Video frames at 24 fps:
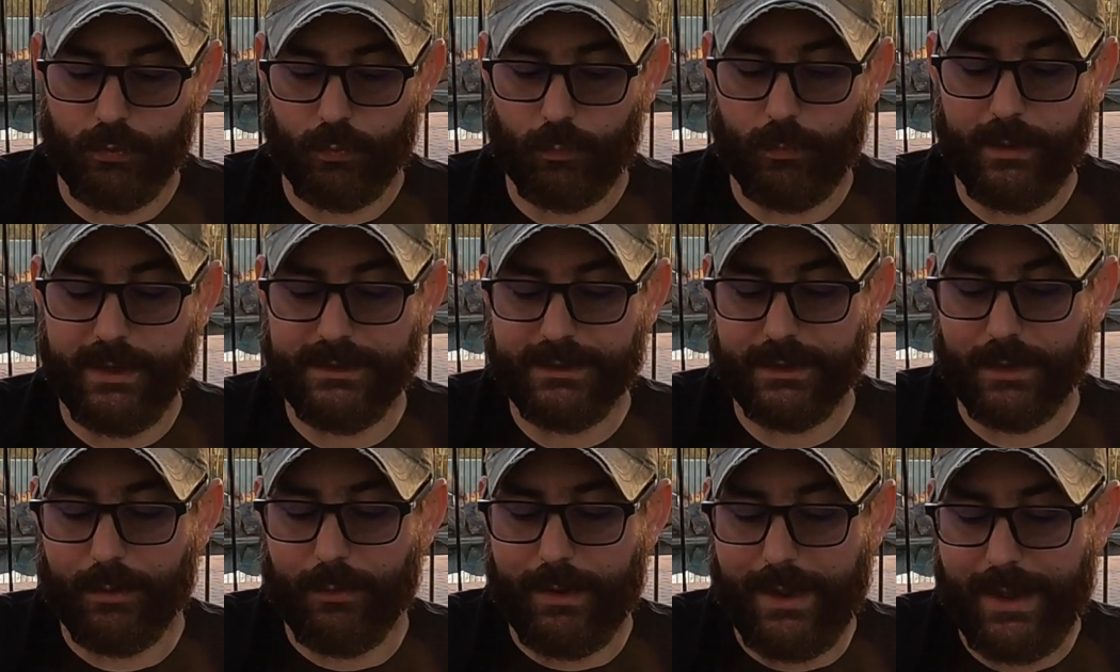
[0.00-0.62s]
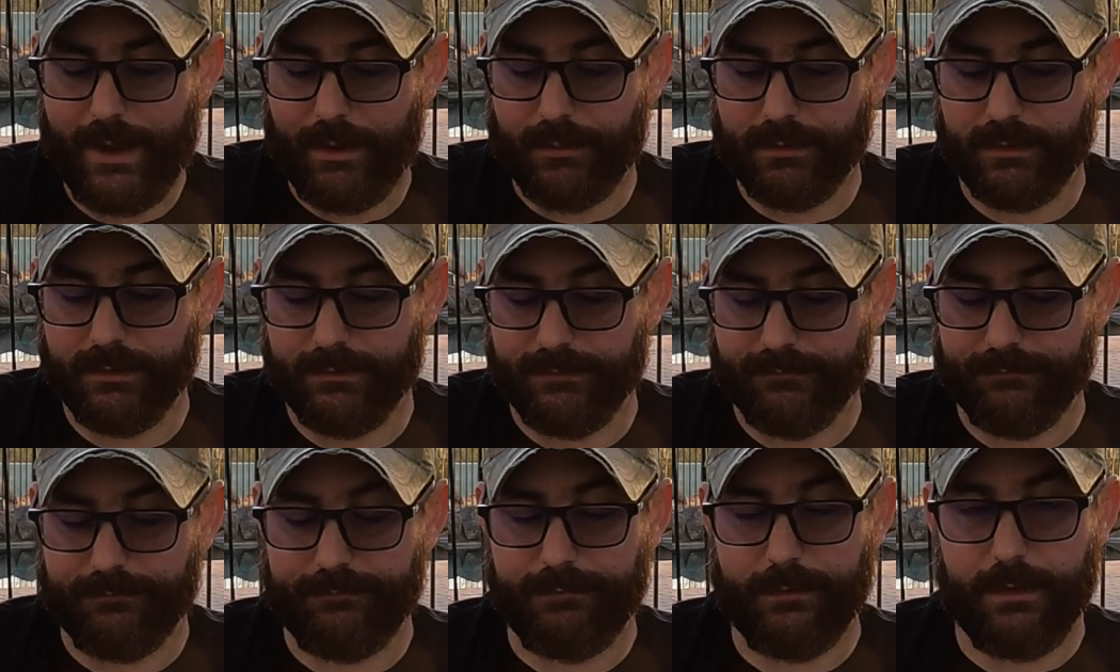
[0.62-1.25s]
radio out
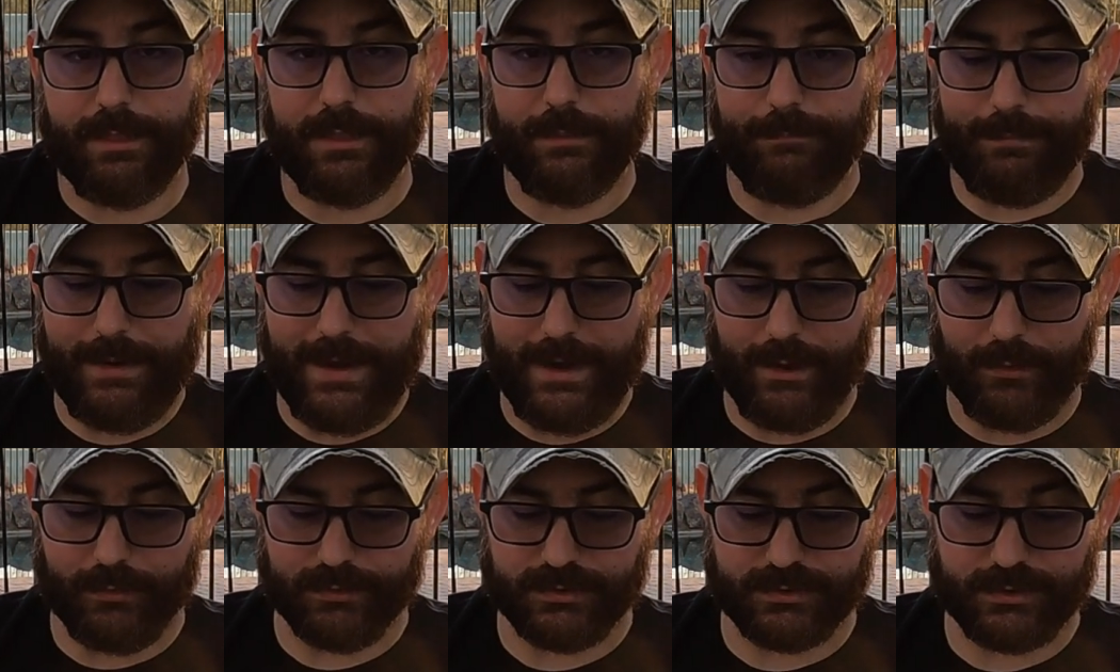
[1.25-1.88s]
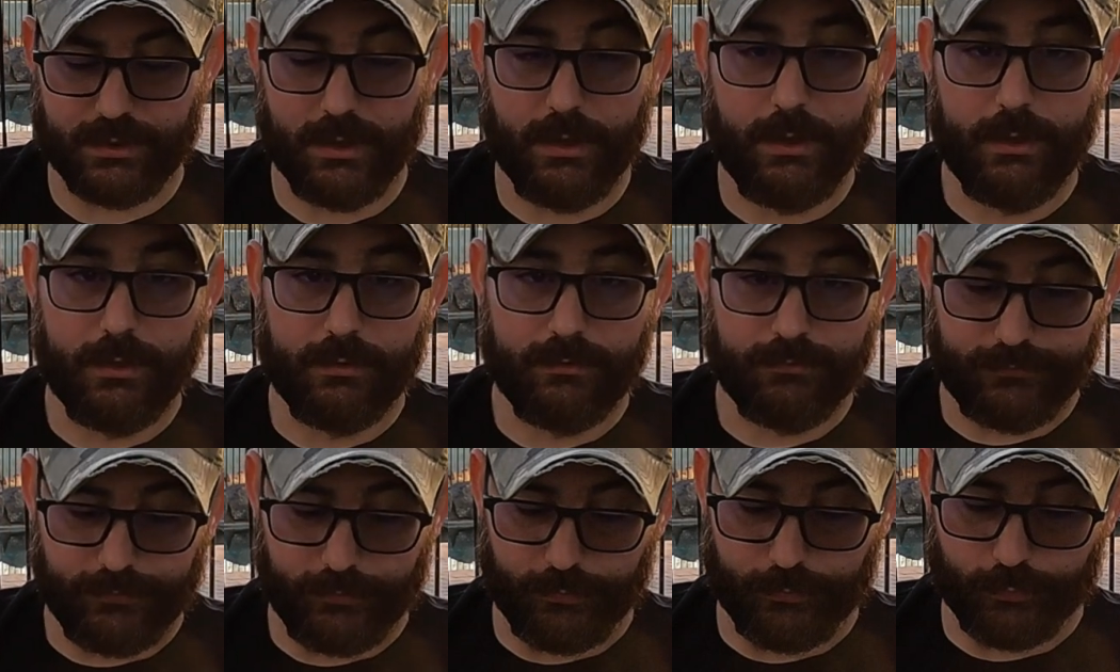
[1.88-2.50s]
of the pouch.
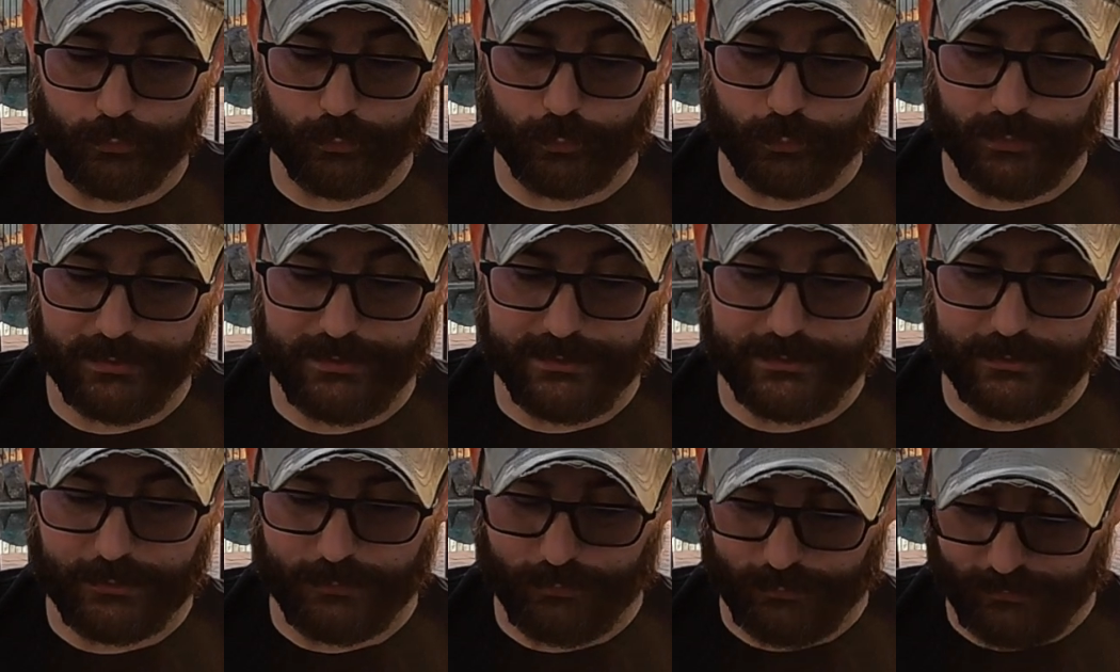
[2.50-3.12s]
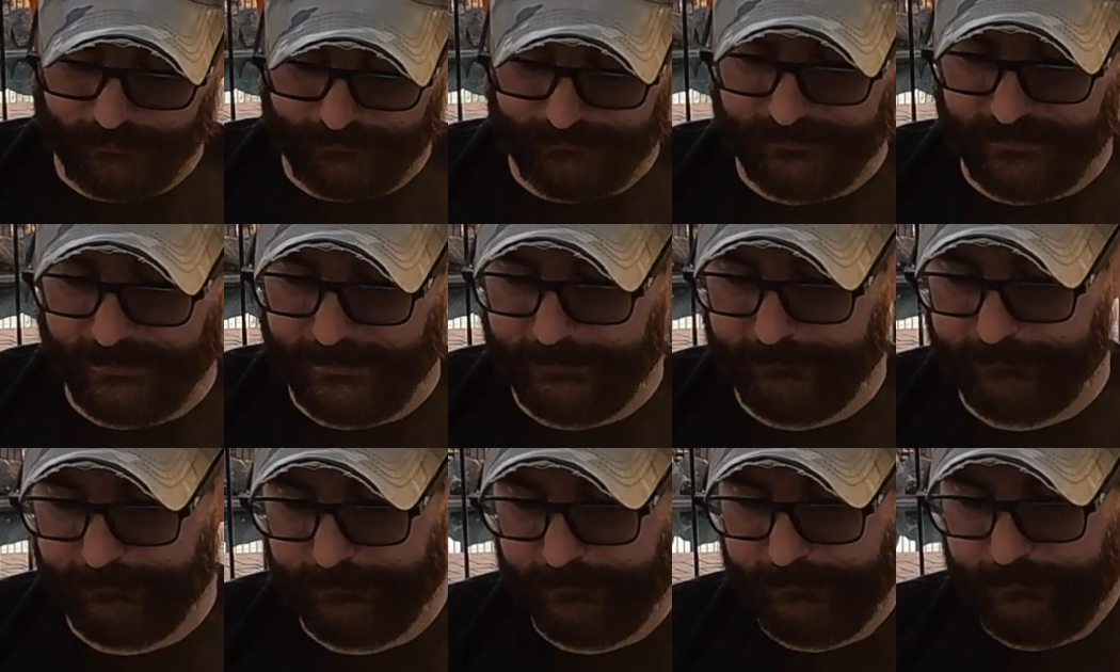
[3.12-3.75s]
So really cool
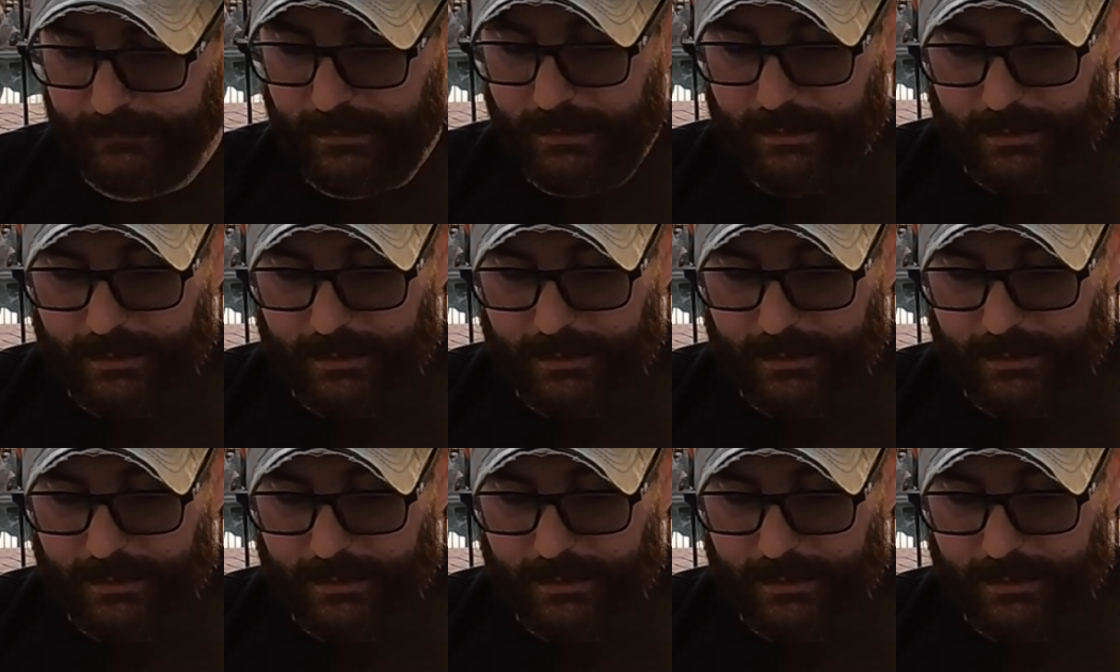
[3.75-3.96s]
stuff.